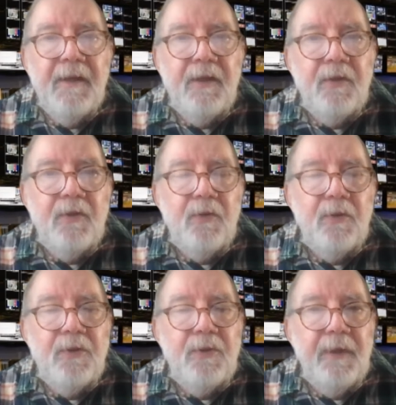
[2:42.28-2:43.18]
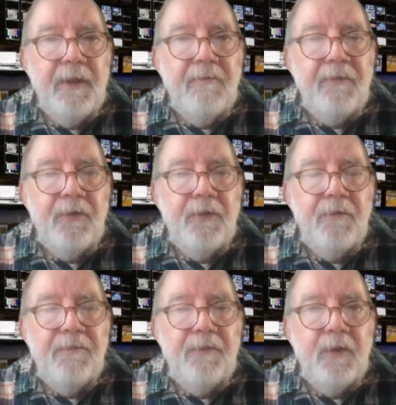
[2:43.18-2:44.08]
Then, of course, you have
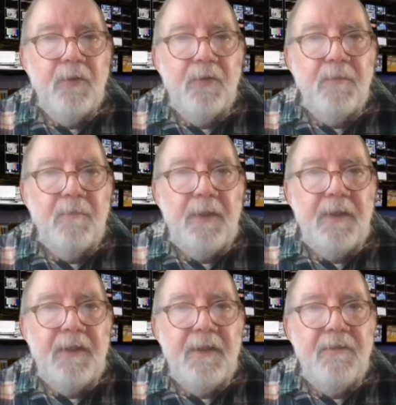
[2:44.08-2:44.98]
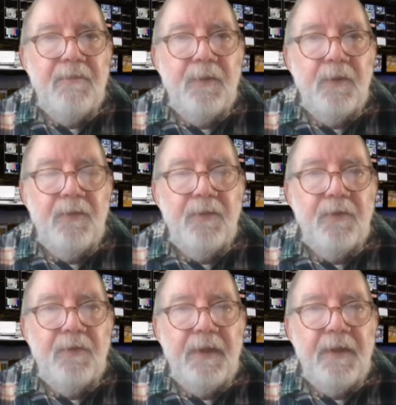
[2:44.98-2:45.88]
your frozen peas,
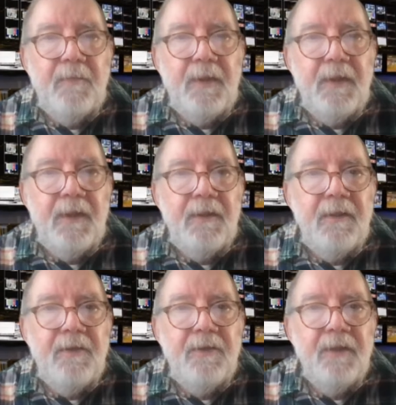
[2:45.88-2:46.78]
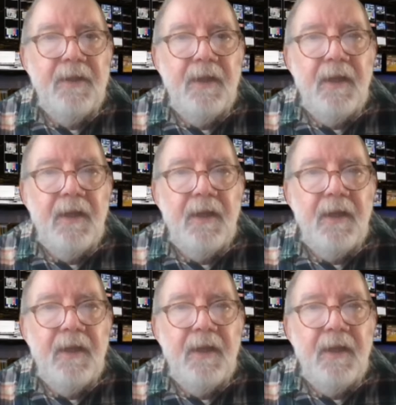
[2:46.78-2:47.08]
frozen green beans.